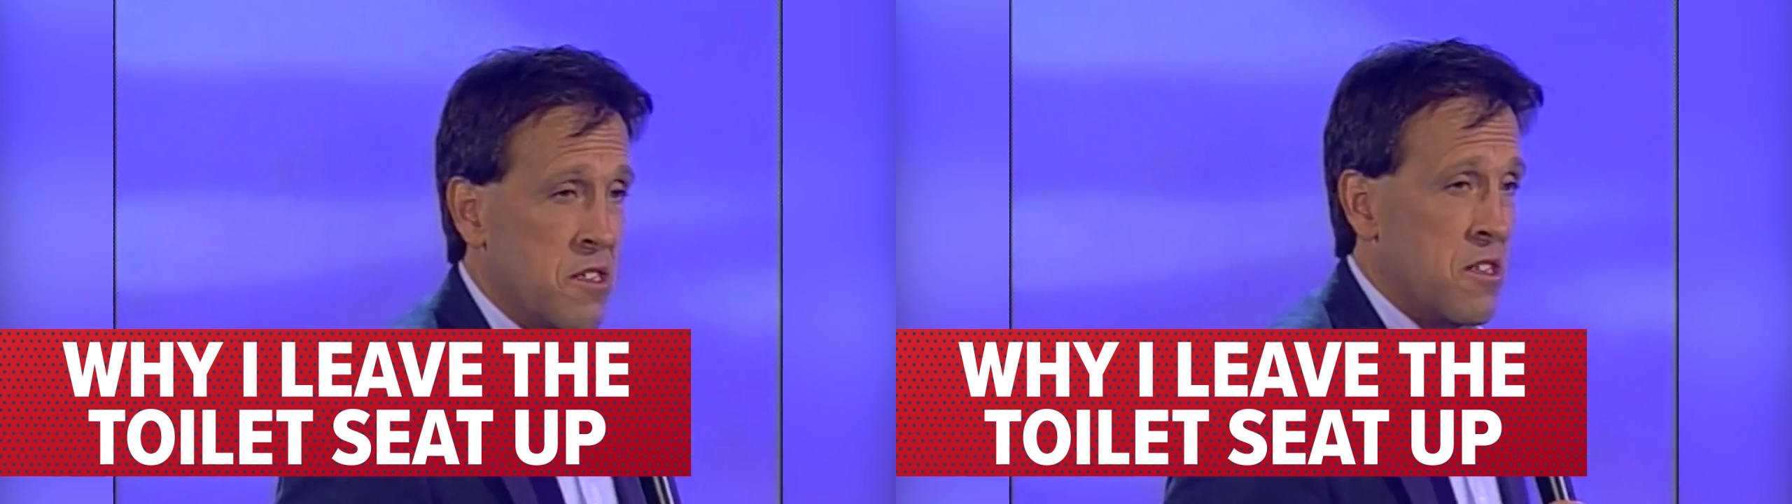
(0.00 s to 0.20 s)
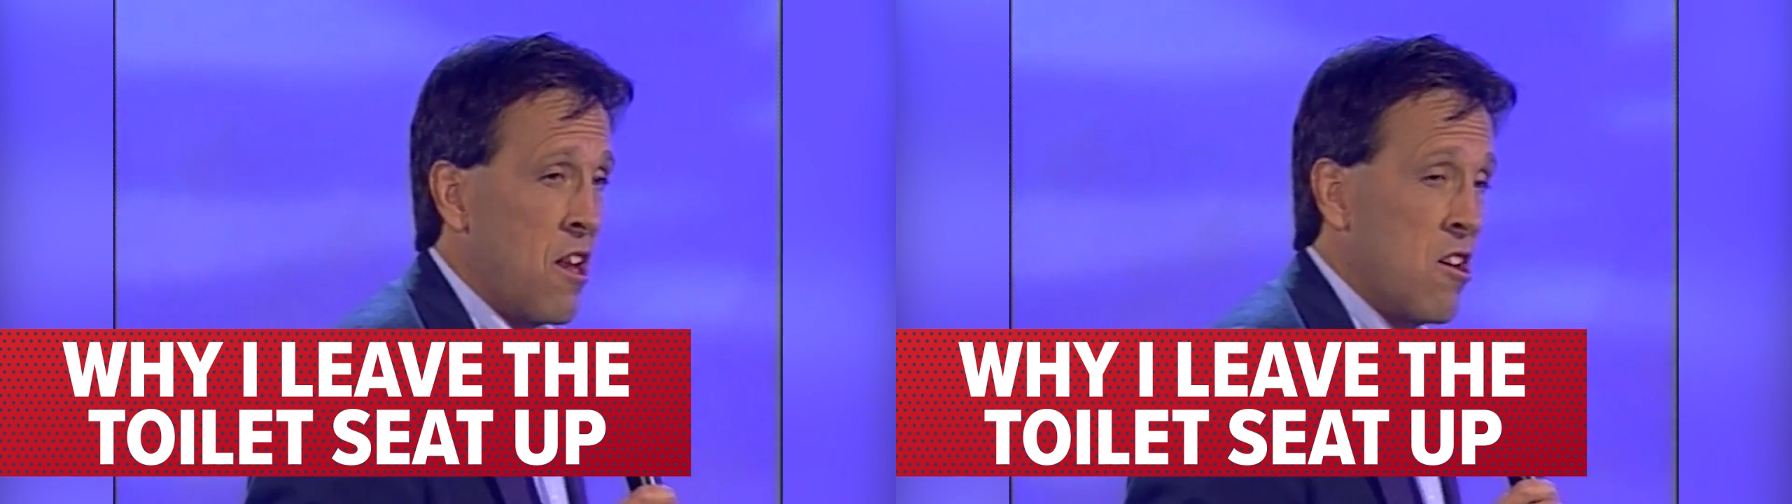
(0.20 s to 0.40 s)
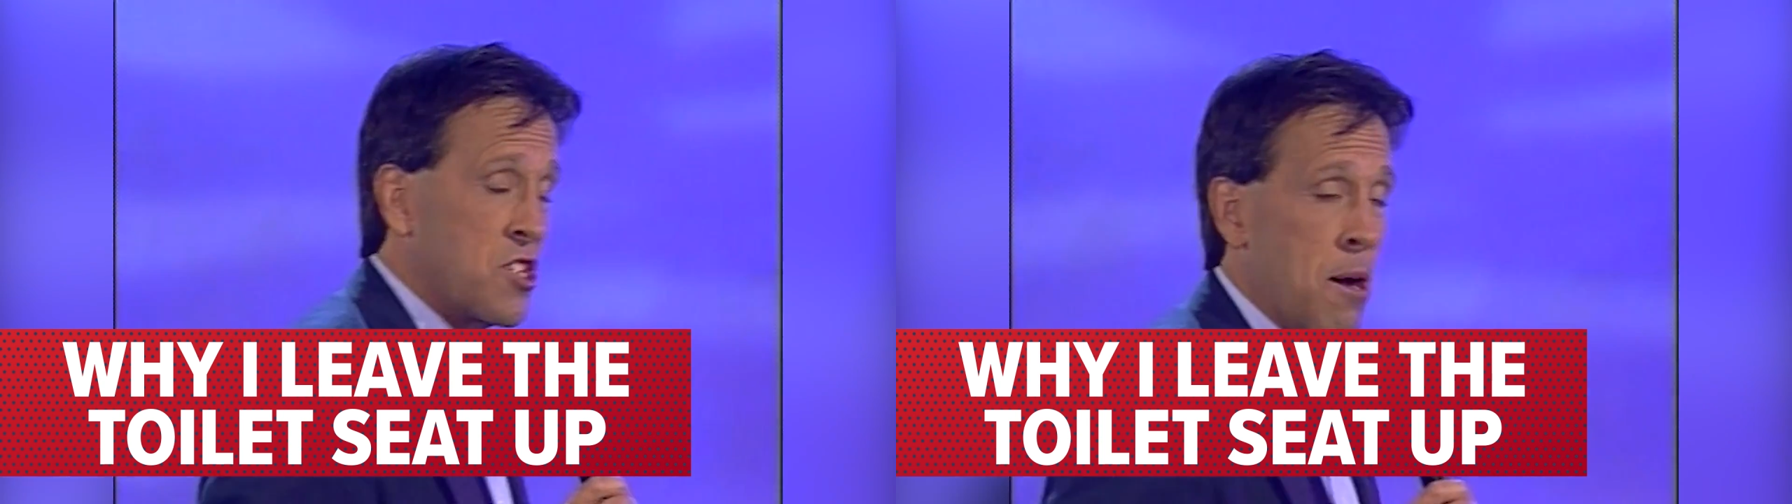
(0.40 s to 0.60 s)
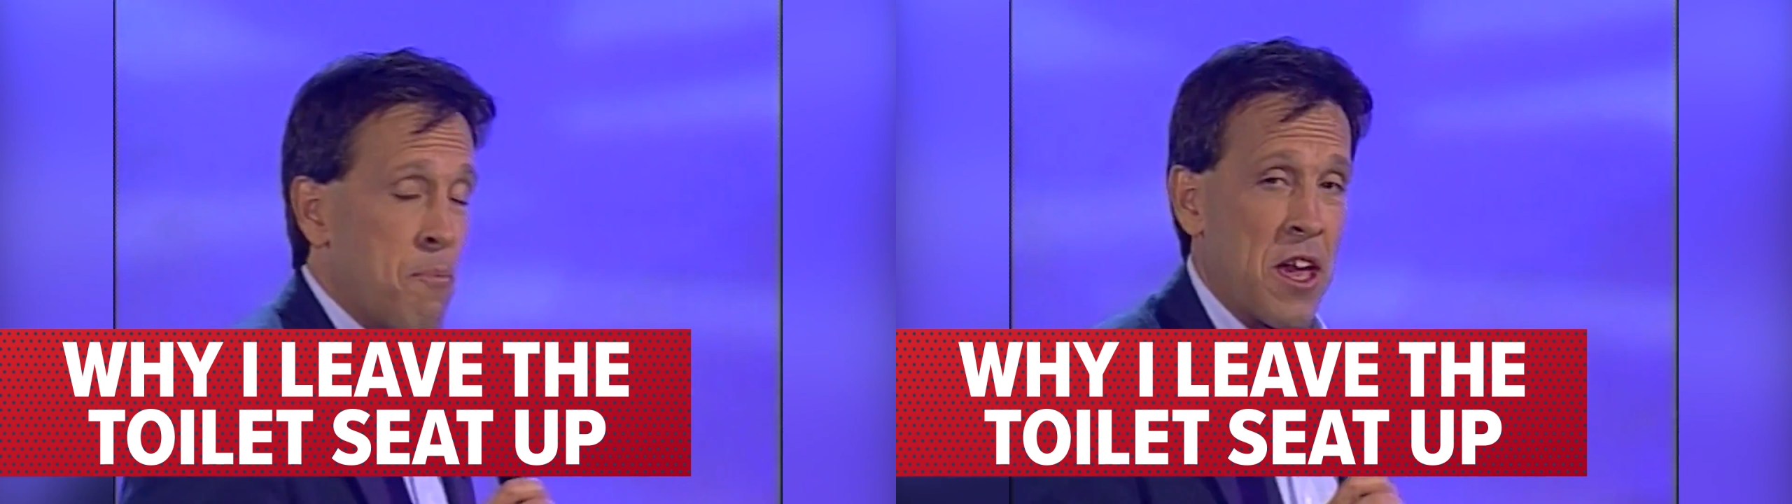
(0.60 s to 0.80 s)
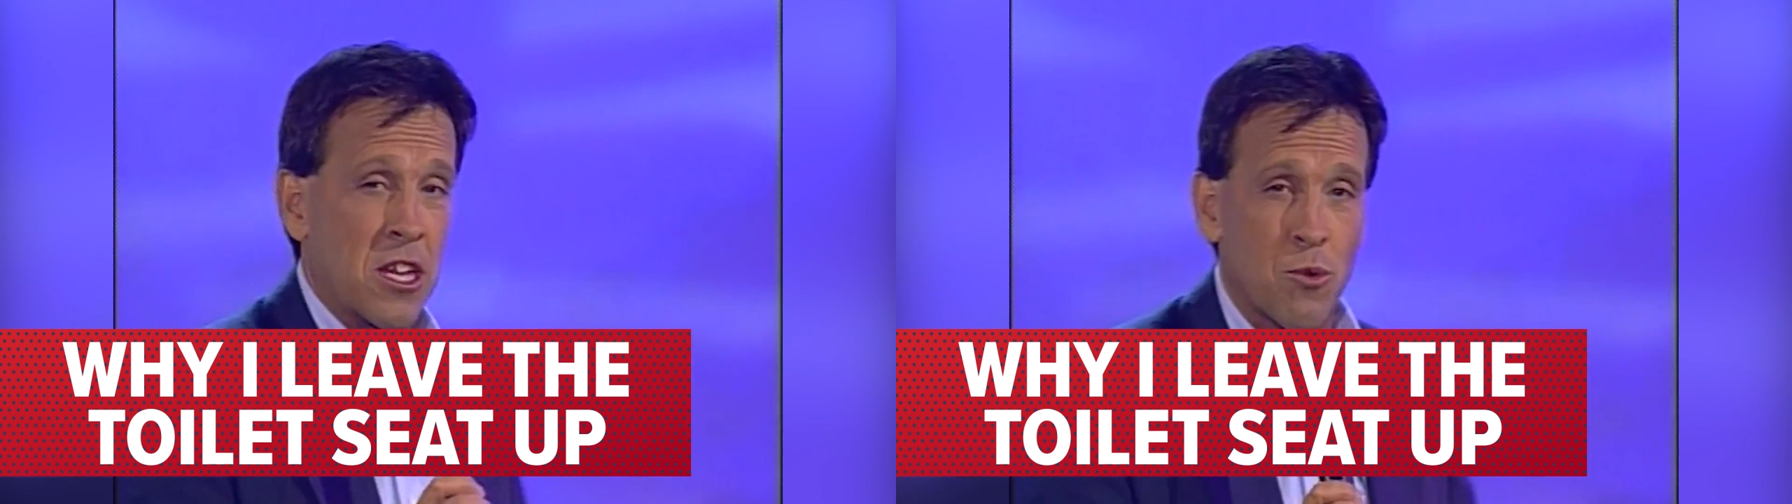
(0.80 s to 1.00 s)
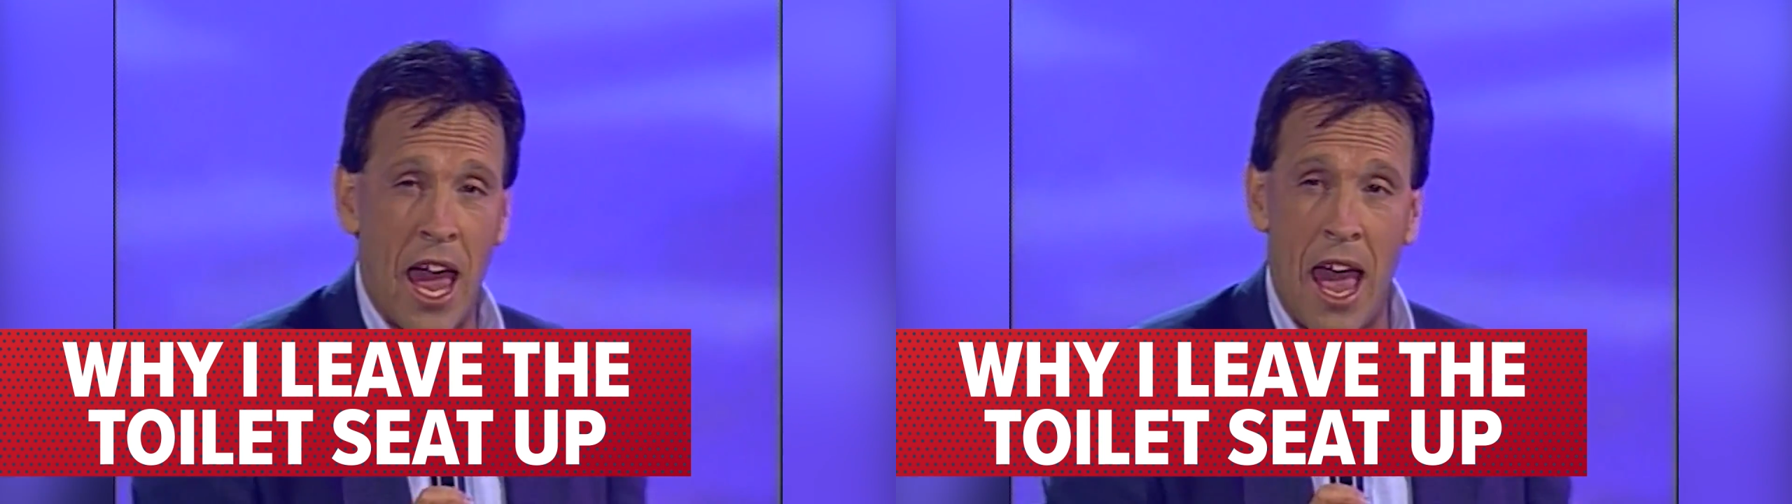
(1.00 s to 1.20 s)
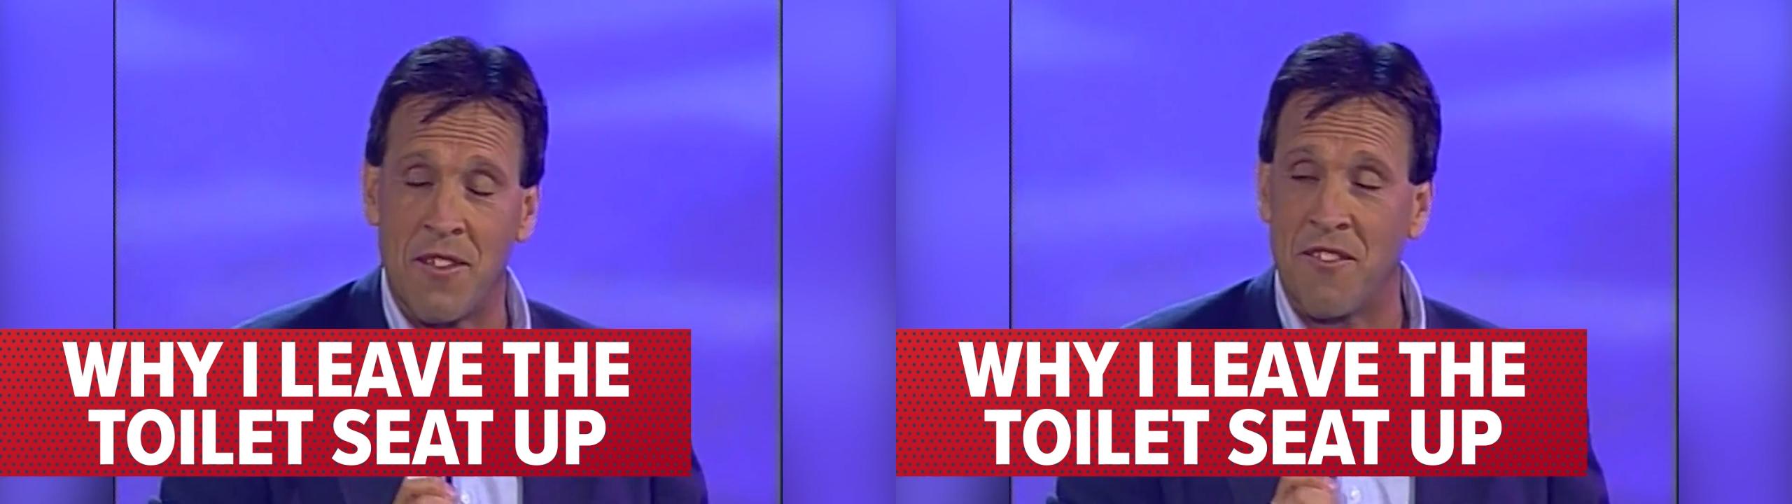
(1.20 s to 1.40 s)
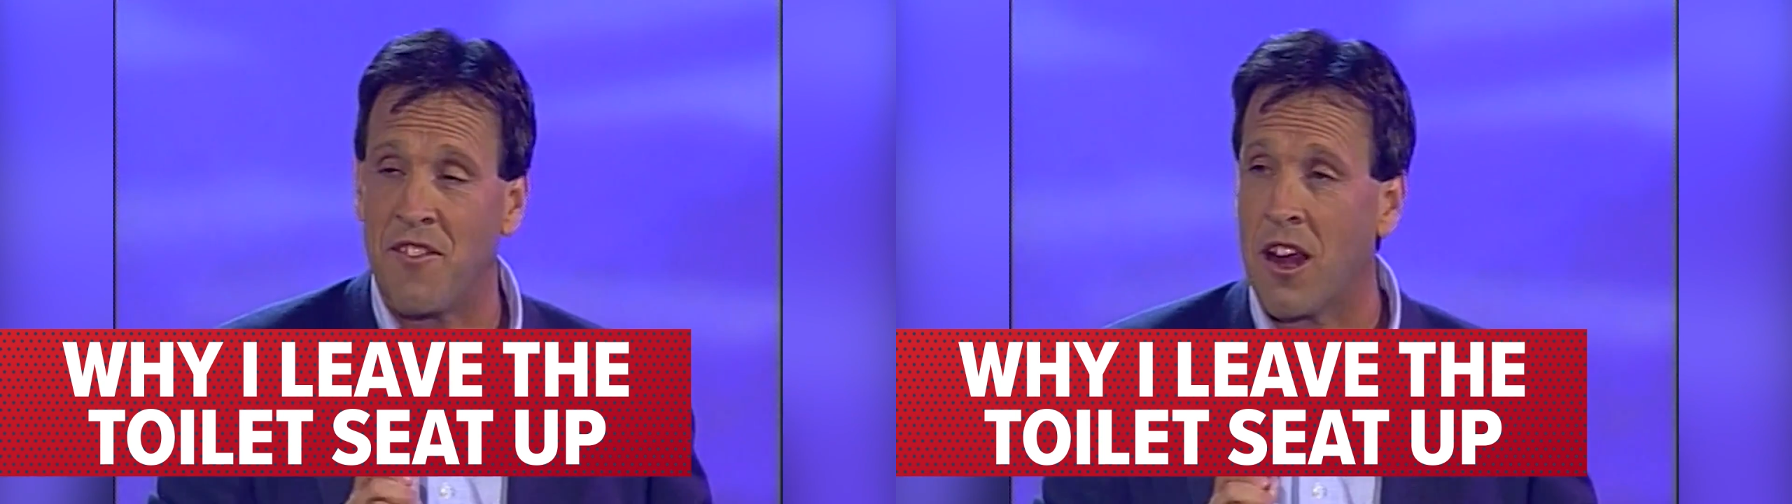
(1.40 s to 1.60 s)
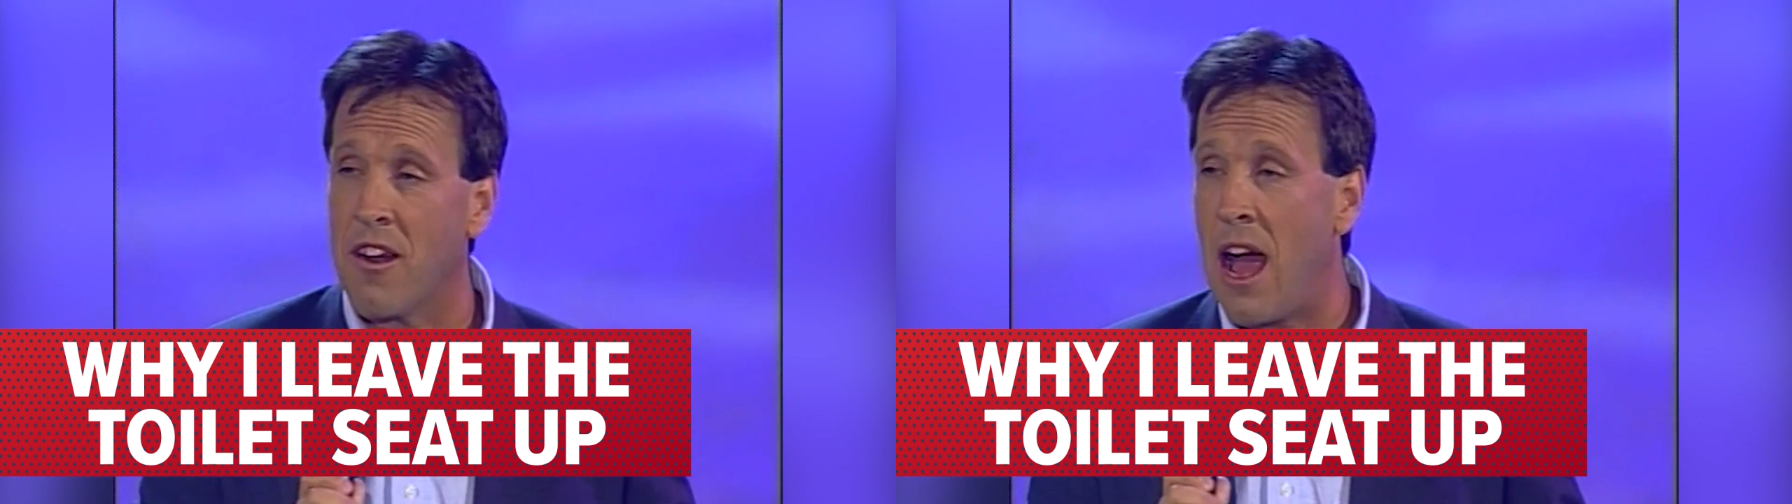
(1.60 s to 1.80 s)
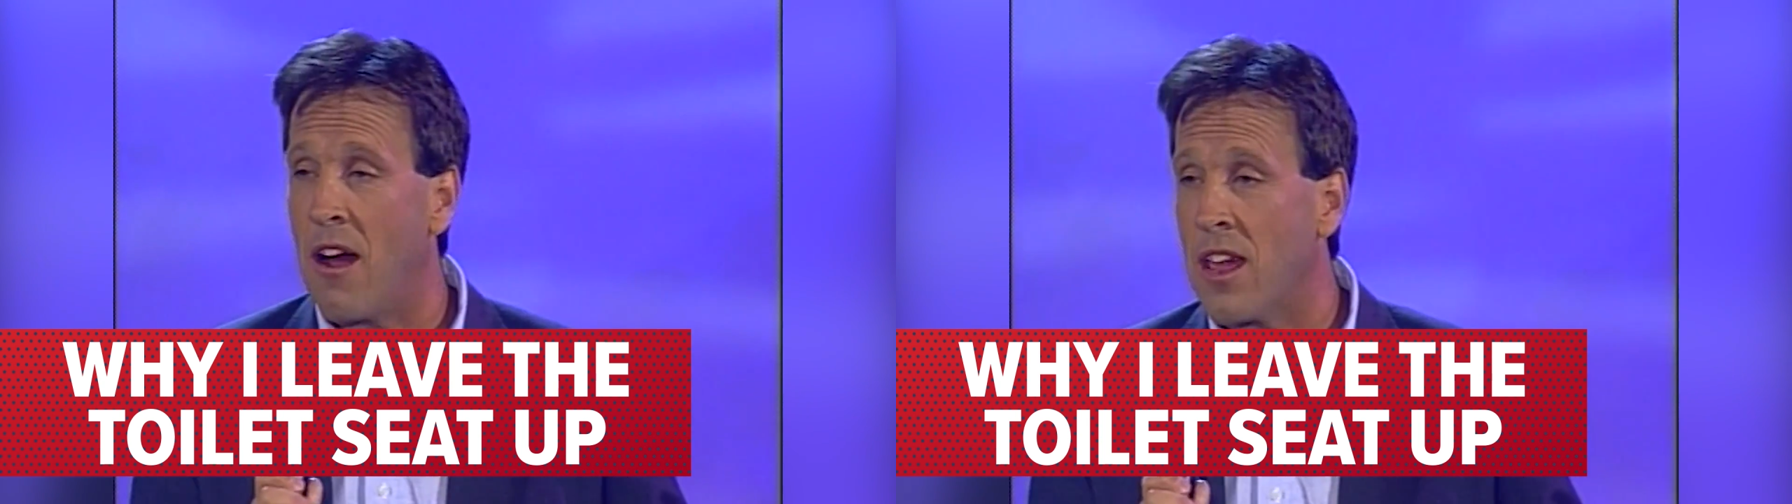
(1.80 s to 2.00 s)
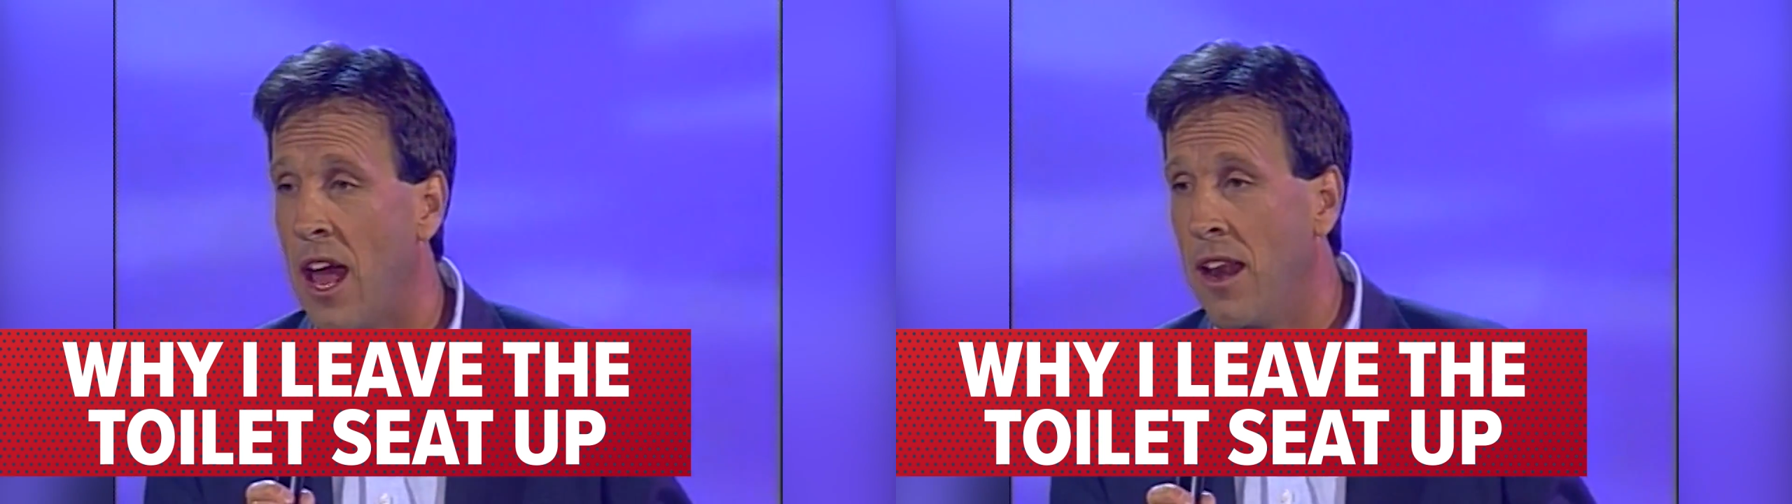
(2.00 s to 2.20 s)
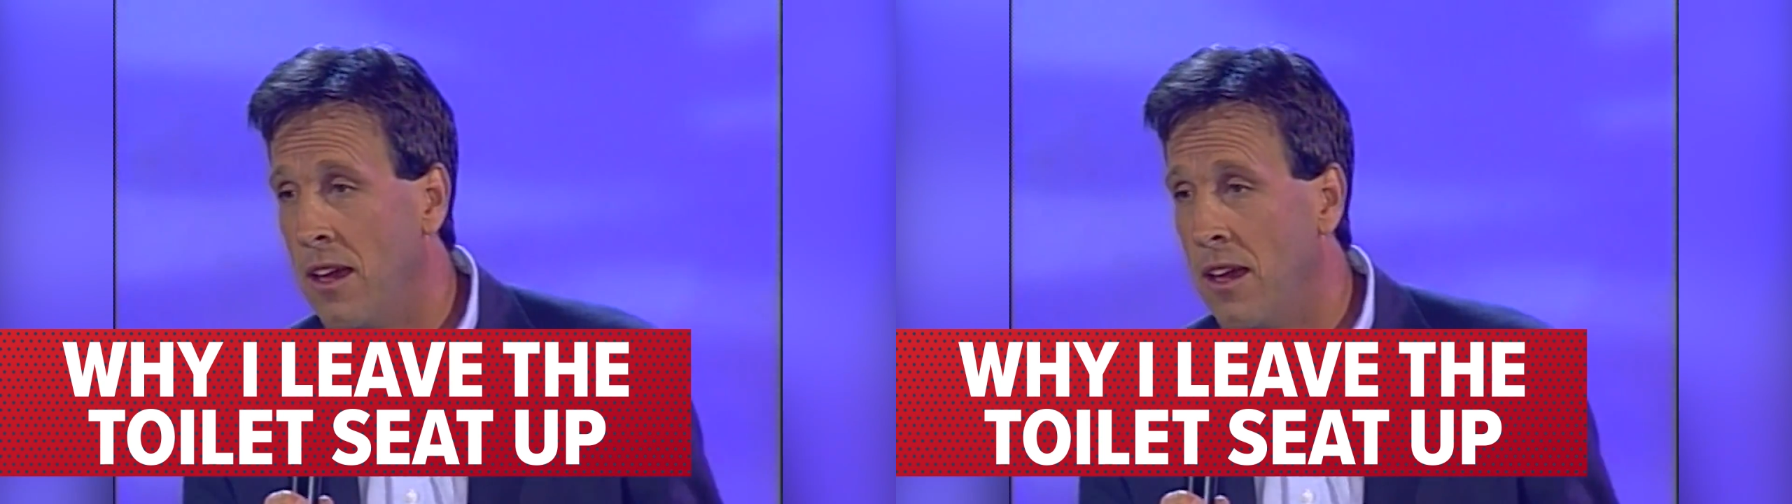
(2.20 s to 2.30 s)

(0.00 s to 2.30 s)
and there's some things we haven't figured out yet,